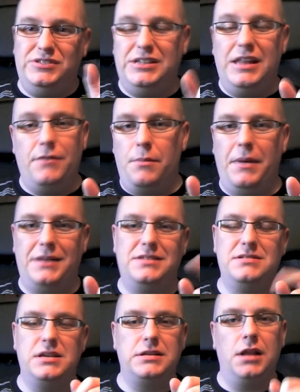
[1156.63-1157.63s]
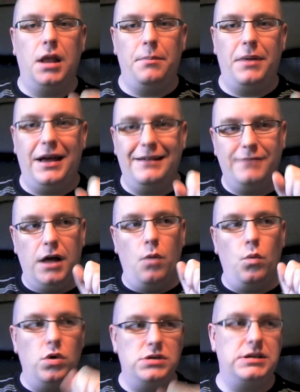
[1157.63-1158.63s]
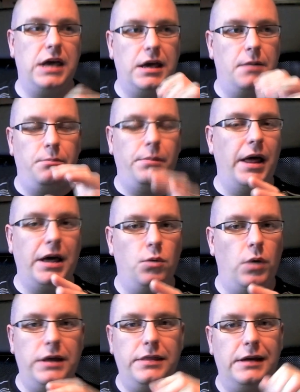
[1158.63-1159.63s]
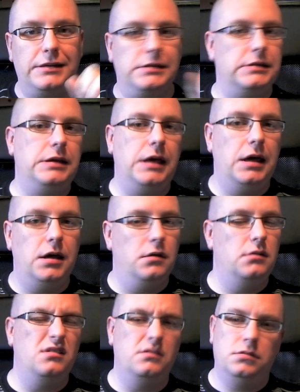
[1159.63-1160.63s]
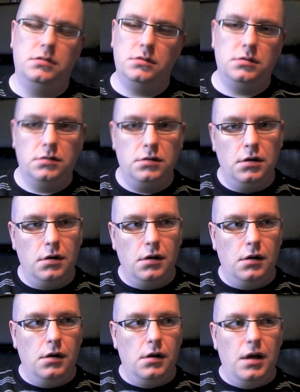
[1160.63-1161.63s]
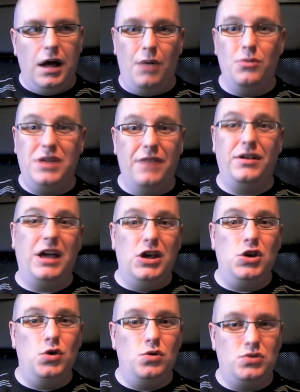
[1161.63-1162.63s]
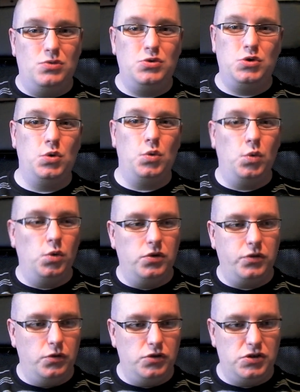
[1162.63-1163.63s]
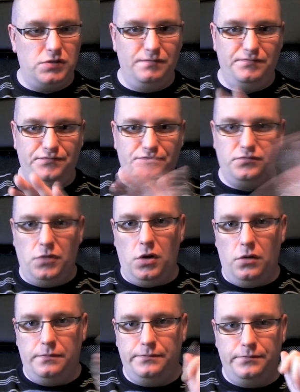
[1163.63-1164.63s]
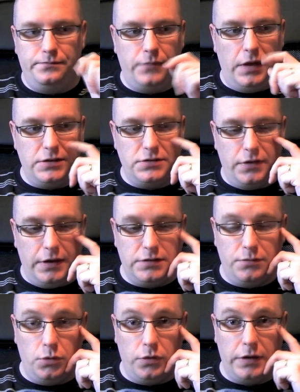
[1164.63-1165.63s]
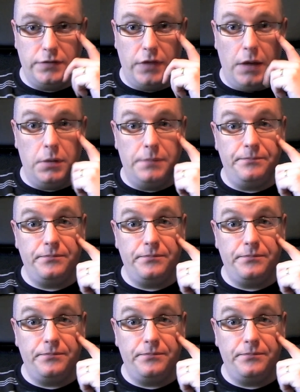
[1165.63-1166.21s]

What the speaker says: Never picked the signal up, and I was getting a black and white that I didn't get, and it would never get used. It was too old, so just no. Thanks for that one.